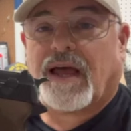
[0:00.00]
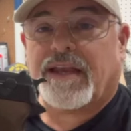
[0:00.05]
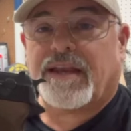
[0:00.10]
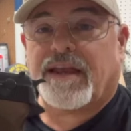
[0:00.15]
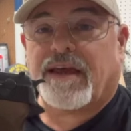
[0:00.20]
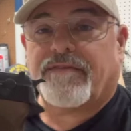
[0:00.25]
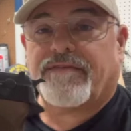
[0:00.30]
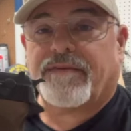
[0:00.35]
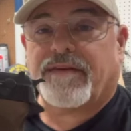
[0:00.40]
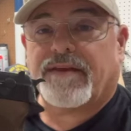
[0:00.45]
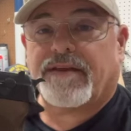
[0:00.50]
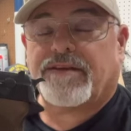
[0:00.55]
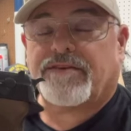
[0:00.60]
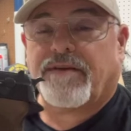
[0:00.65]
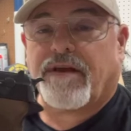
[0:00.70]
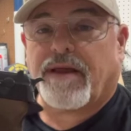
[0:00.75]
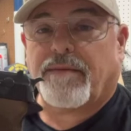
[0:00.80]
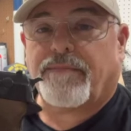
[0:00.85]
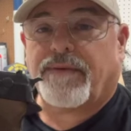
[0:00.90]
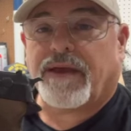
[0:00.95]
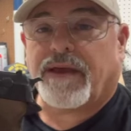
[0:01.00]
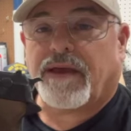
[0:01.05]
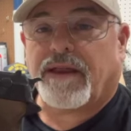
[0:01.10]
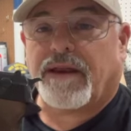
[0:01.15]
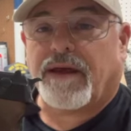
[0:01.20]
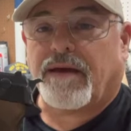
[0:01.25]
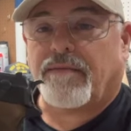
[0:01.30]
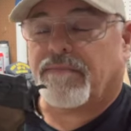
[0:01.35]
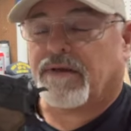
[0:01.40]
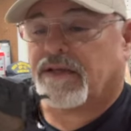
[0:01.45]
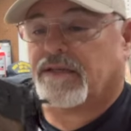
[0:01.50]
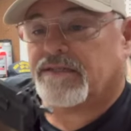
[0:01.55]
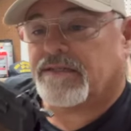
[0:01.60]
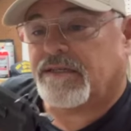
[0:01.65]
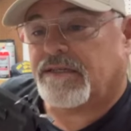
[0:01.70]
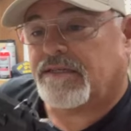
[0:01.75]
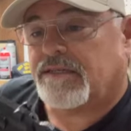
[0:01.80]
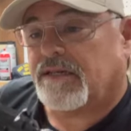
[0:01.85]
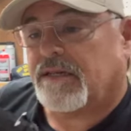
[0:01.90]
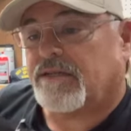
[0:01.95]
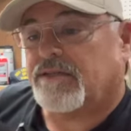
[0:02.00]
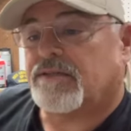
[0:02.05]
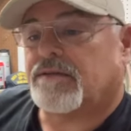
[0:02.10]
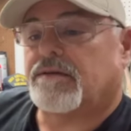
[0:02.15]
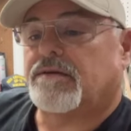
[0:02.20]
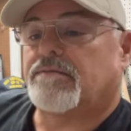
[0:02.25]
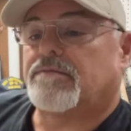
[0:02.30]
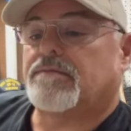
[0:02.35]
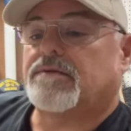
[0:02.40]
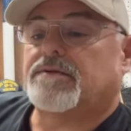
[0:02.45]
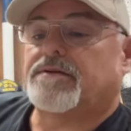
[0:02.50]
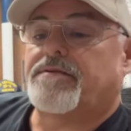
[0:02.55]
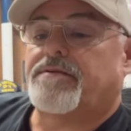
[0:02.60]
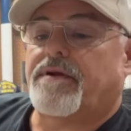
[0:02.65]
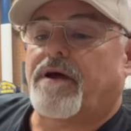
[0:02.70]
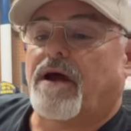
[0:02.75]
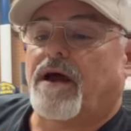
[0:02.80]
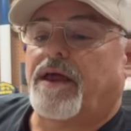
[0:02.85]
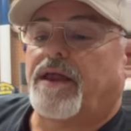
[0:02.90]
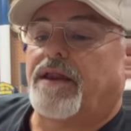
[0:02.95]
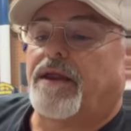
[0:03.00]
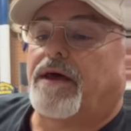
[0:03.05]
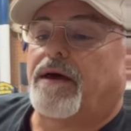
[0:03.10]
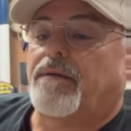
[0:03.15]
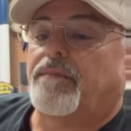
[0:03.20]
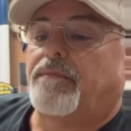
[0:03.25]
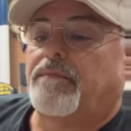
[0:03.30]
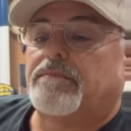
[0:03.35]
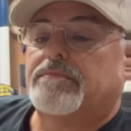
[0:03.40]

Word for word: definitely try to pick it up because these things are drying up